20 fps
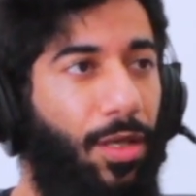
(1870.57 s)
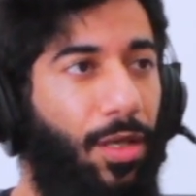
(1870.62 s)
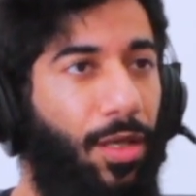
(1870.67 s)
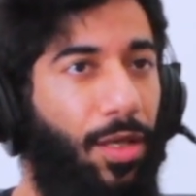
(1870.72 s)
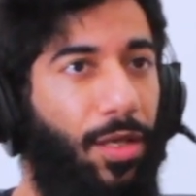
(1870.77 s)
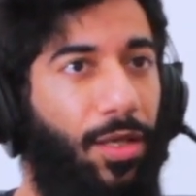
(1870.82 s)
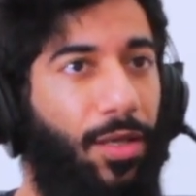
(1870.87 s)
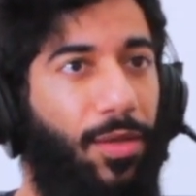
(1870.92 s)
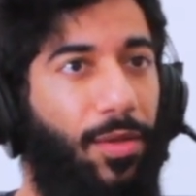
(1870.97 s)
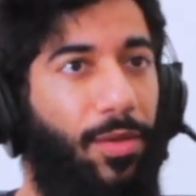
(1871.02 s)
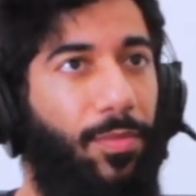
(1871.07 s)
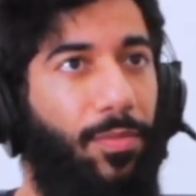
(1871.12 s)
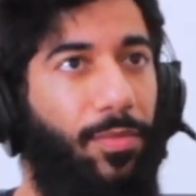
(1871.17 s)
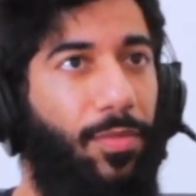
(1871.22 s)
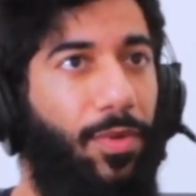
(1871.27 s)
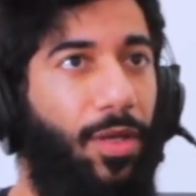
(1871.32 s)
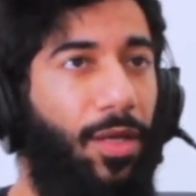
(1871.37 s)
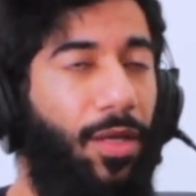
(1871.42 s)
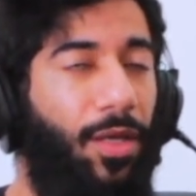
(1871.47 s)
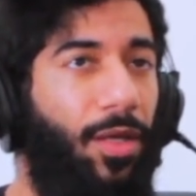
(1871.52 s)
Um,
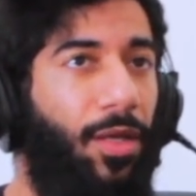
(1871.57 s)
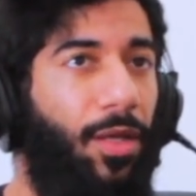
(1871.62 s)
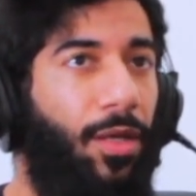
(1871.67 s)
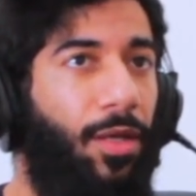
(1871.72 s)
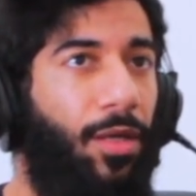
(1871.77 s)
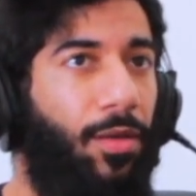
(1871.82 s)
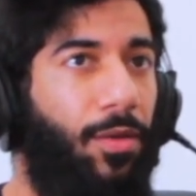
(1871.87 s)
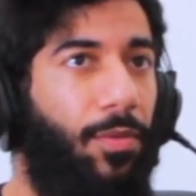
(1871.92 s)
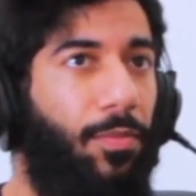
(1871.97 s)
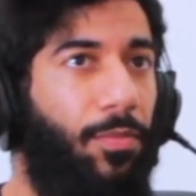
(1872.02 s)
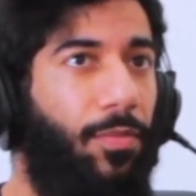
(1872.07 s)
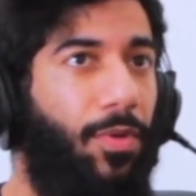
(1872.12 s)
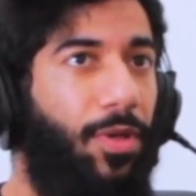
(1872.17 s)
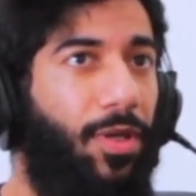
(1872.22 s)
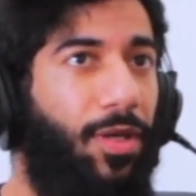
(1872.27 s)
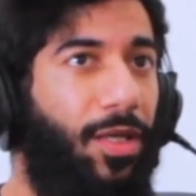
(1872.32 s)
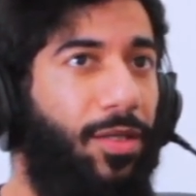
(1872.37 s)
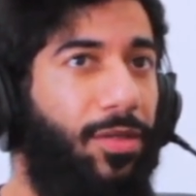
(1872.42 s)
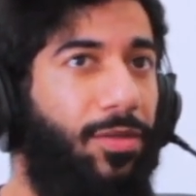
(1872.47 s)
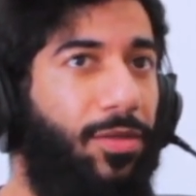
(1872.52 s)

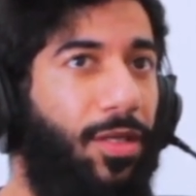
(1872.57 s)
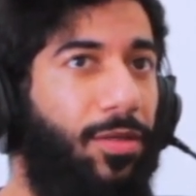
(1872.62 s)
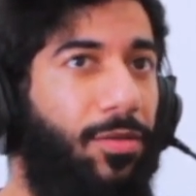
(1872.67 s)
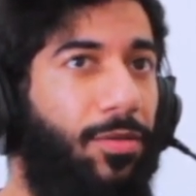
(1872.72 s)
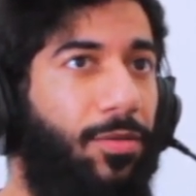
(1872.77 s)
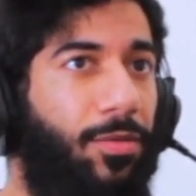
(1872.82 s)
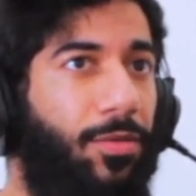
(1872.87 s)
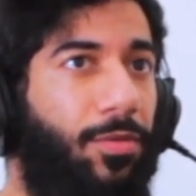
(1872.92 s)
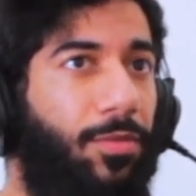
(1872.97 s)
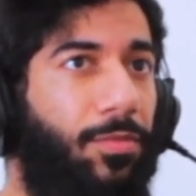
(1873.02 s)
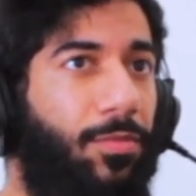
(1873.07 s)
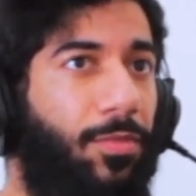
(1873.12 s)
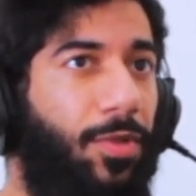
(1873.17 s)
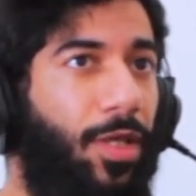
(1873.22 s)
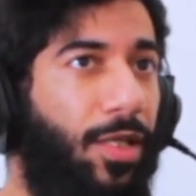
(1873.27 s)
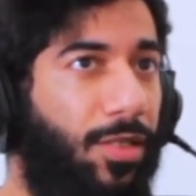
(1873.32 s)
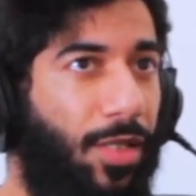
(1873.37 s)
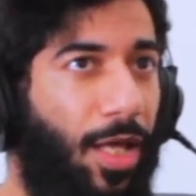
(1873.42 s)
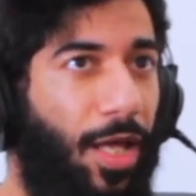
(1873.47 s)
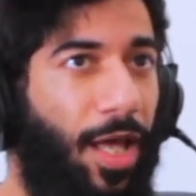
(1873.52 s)
and, and
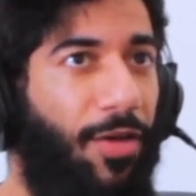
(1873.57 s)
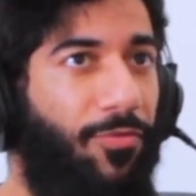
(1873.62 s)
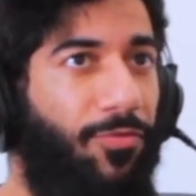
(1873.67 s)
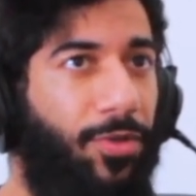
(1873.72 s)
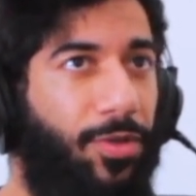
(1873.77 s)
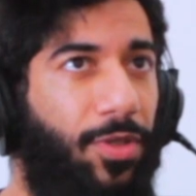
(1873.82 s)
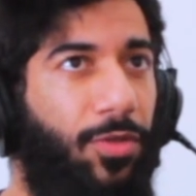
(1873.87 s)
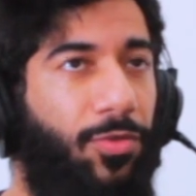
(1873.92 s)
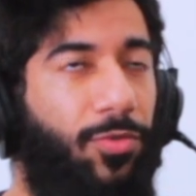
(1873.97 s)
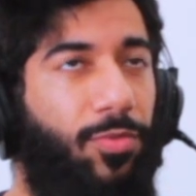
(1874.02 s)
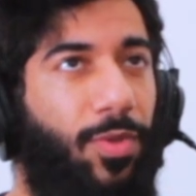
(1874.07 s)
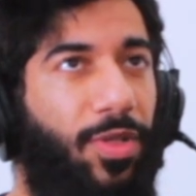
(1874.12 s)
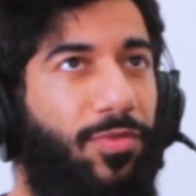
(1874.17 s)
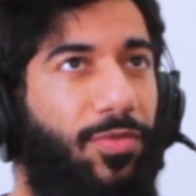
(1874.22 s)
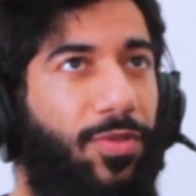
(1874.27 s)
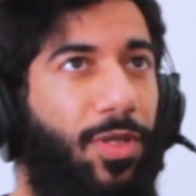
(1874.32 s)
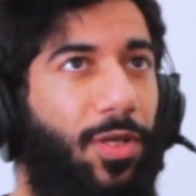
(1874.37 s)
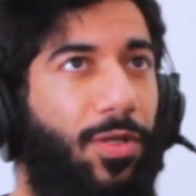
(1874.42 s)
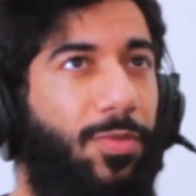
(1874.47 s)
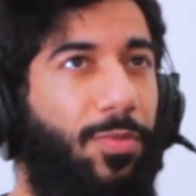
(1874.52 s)
yes, I haven't done too many
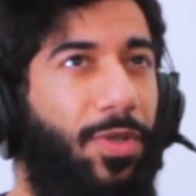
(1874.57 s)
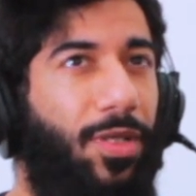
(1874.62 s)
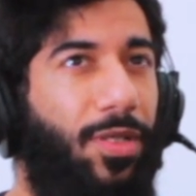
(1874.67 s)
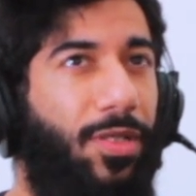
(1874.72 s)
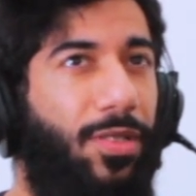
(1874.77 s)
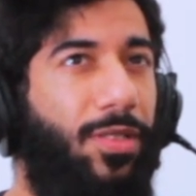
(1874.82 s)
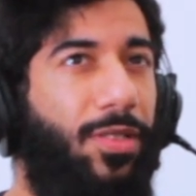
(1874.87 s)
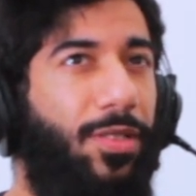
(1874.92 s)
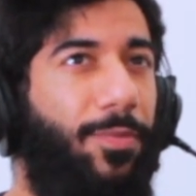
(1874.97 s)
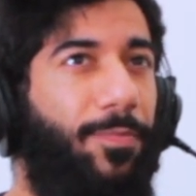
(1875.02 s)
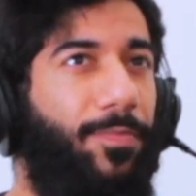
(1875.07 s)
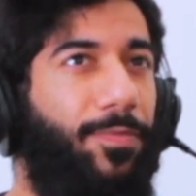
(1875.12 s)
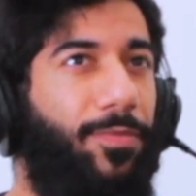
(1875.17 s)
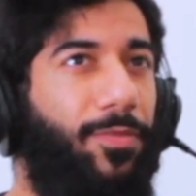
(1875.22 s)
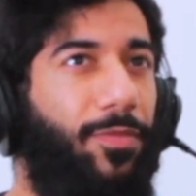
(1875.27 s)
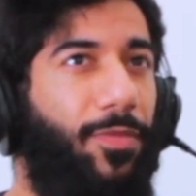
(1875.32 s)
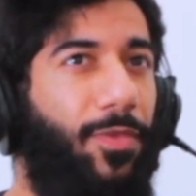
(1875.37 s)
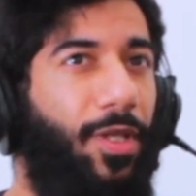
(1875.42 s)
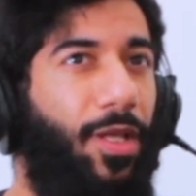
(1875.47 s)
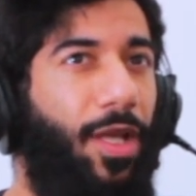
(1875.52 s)
videos because
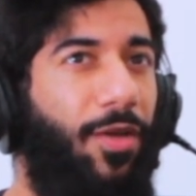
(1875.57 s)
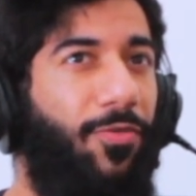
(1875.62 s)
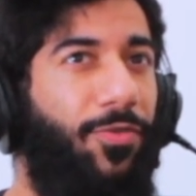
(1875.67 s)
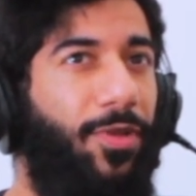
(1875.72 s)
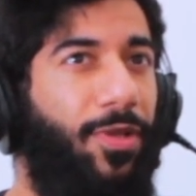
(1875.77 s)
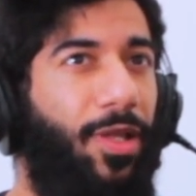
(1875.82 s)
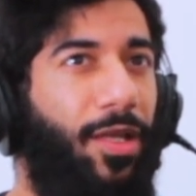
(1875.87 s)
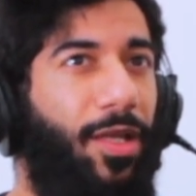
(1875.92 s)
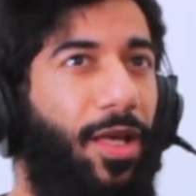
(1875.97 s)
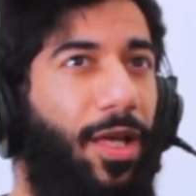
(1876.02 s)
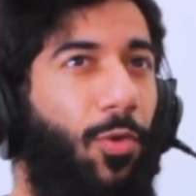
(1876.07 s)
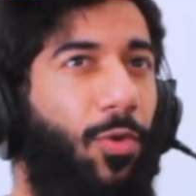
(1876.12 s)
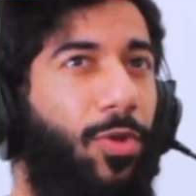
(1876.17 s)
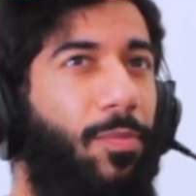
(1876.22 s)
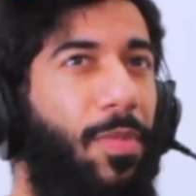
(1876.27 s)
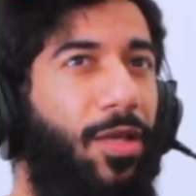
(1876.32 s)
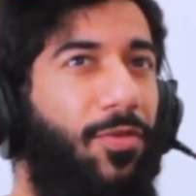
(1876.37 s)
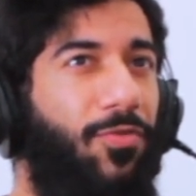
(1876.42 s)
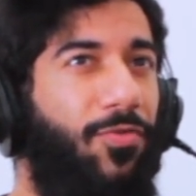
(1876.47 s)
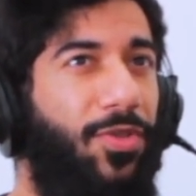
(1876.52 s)
I feel like I don't want
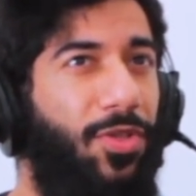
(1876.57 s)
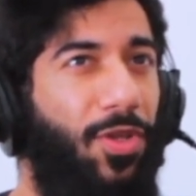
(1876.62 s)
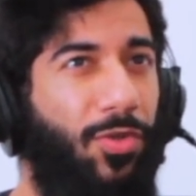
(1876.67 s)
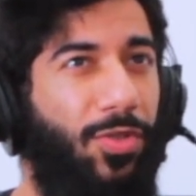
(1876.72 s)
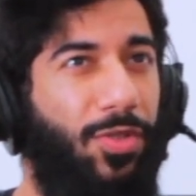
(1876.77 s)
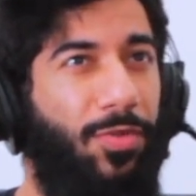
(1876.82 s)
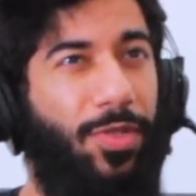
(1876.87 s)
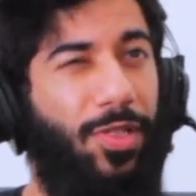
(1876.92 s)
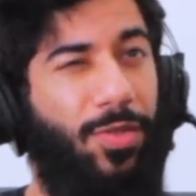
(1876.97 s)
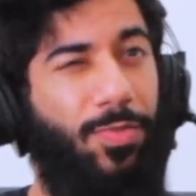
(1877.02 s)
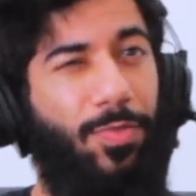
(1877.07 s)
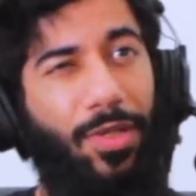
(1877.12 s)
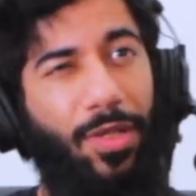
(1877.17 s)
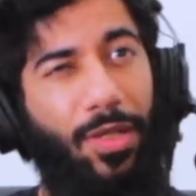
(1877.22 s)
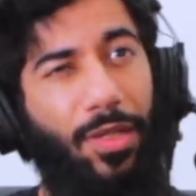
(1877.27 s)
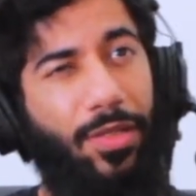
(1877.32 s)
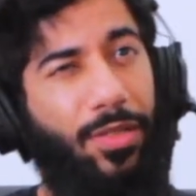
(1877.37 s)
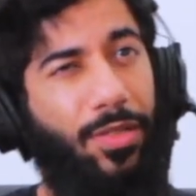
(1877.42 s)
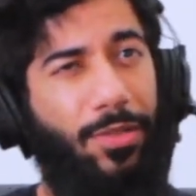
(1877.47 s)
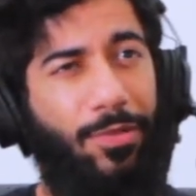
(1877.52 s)
to make videos just because